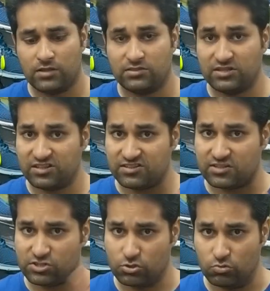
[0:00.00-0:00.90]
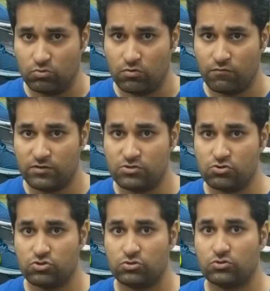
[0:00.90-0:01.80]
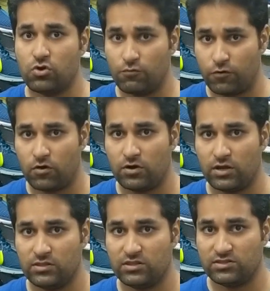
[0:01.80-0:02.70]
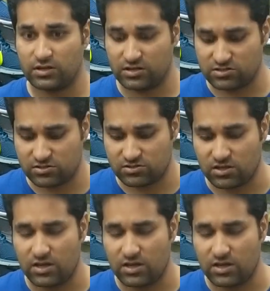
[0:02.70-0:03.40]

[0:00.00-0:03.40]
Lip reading: this is the shoe which you should go for in these conditions.